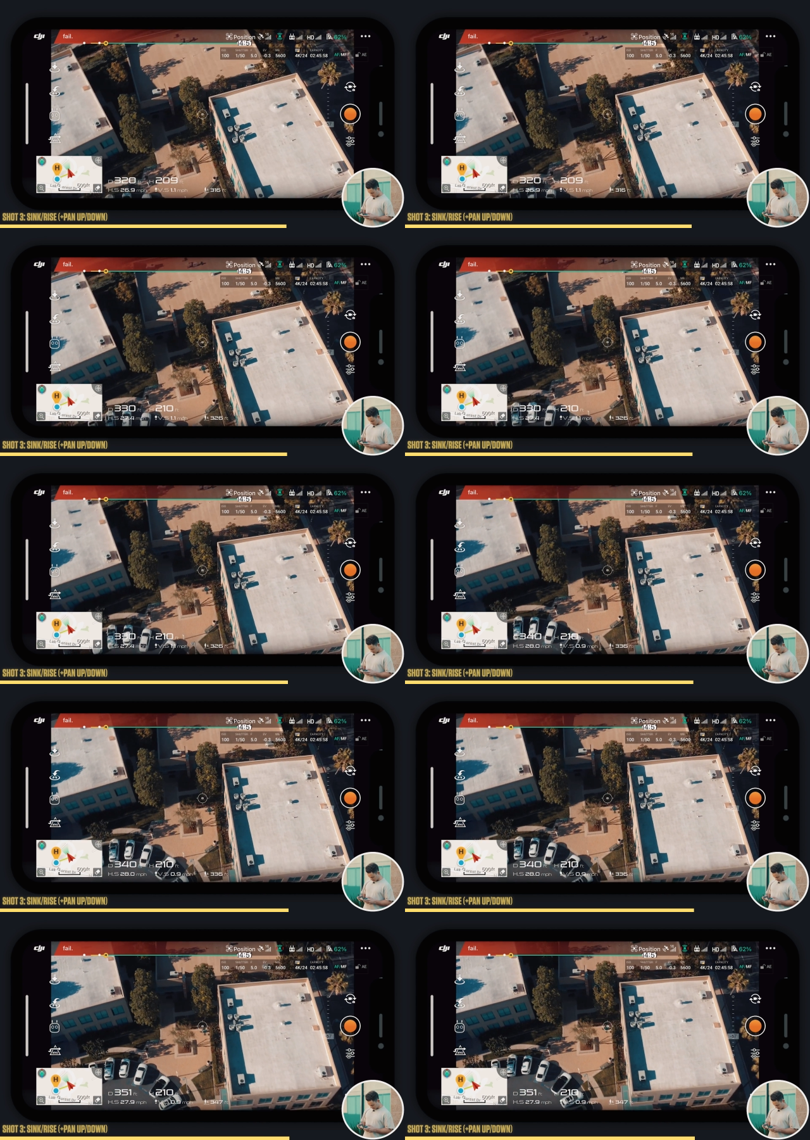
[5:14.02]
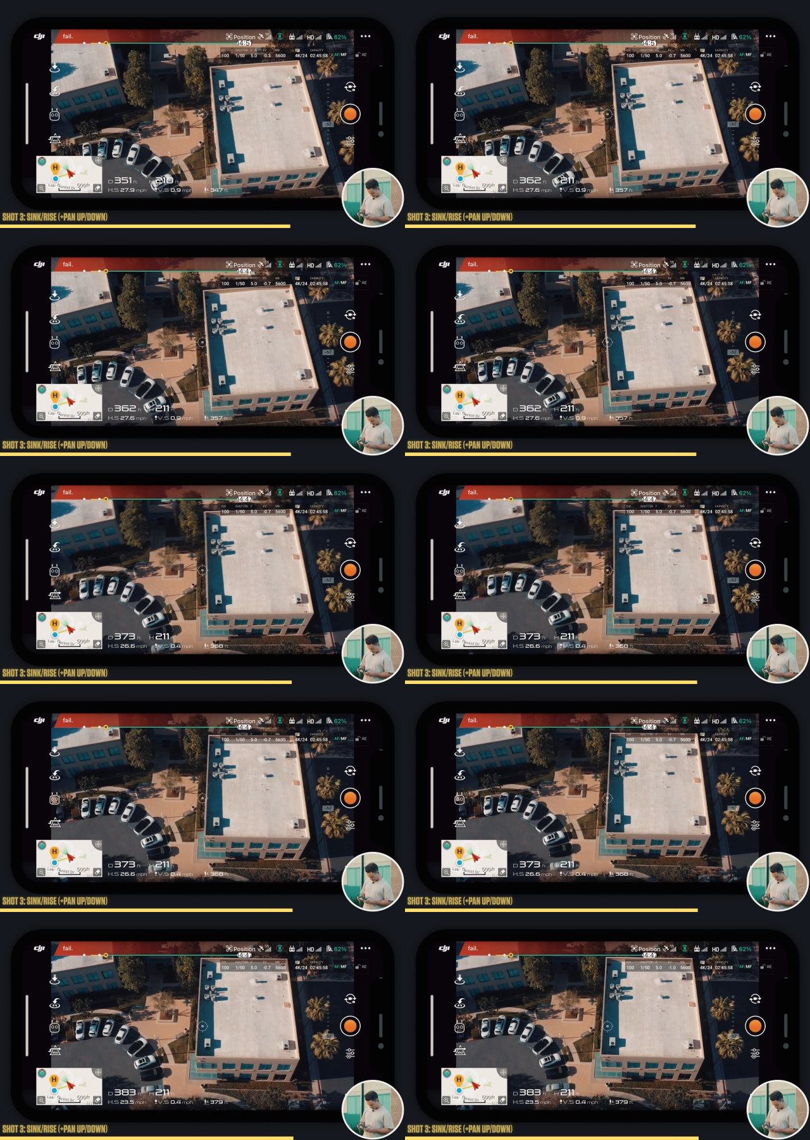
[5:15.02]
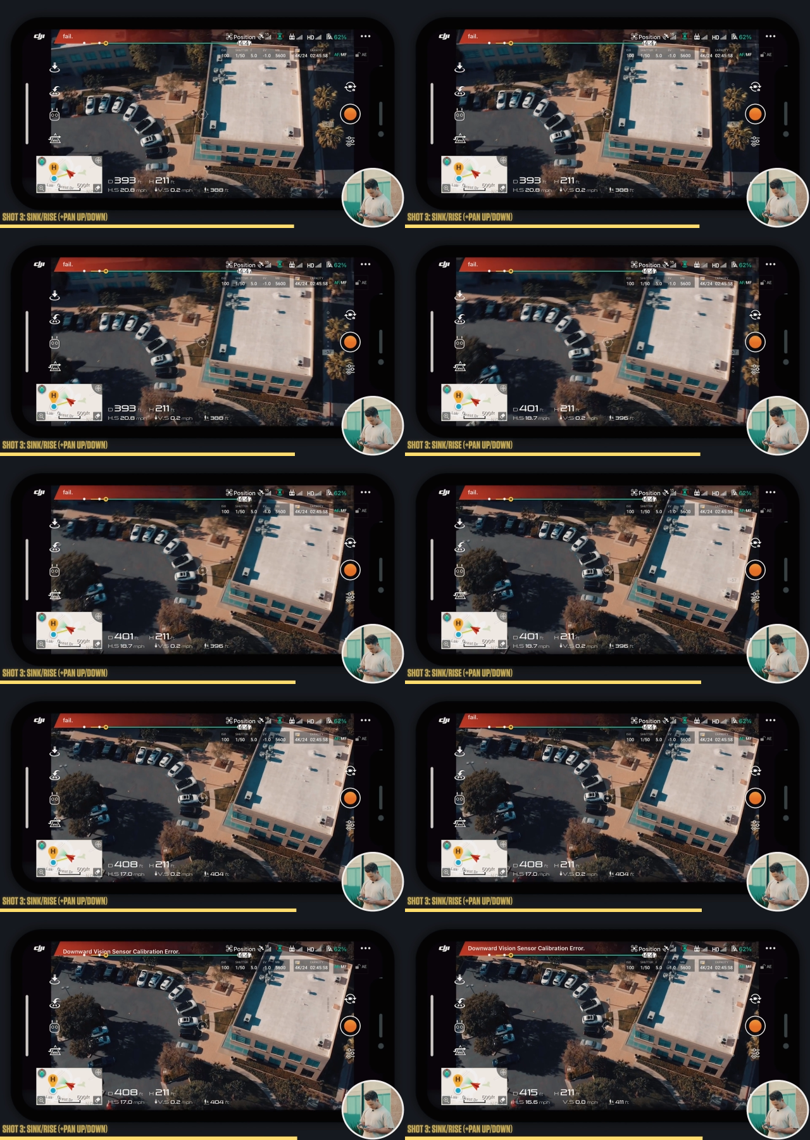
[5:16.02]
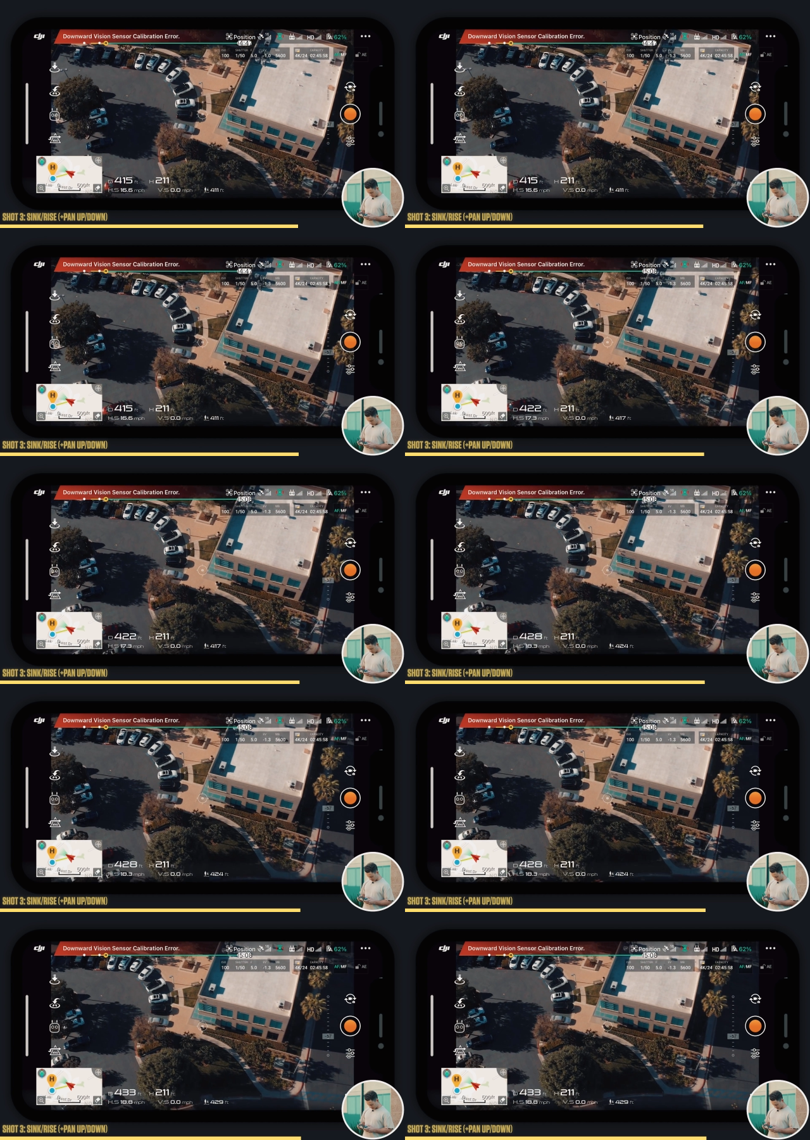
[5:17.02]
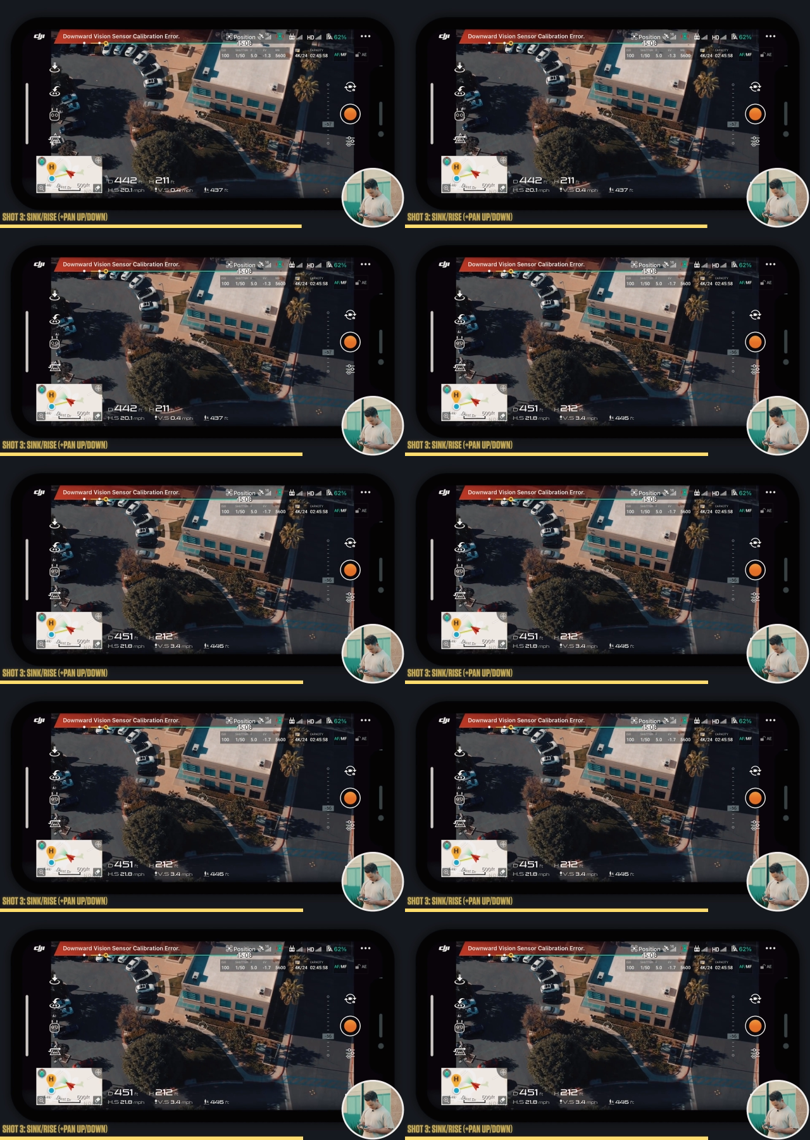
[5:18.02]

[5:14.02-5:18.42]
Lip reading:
[unreadable: no face in view]